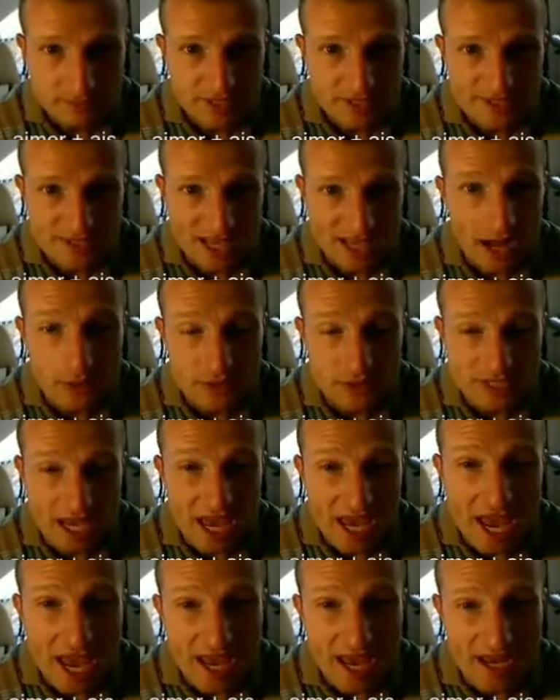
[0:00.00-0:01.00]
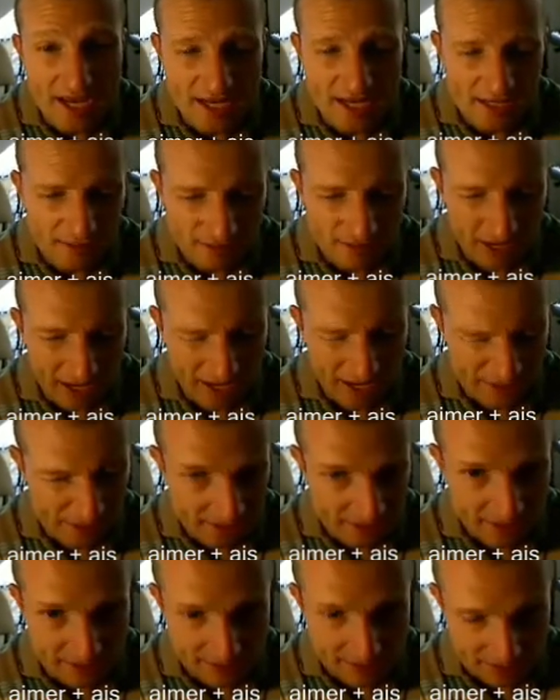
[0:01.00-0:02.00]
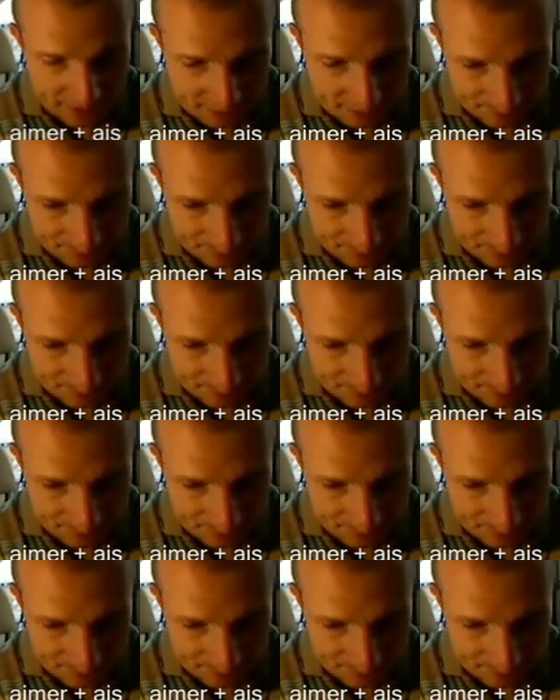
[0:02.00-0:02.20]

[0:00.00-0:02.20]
the sound A at the end of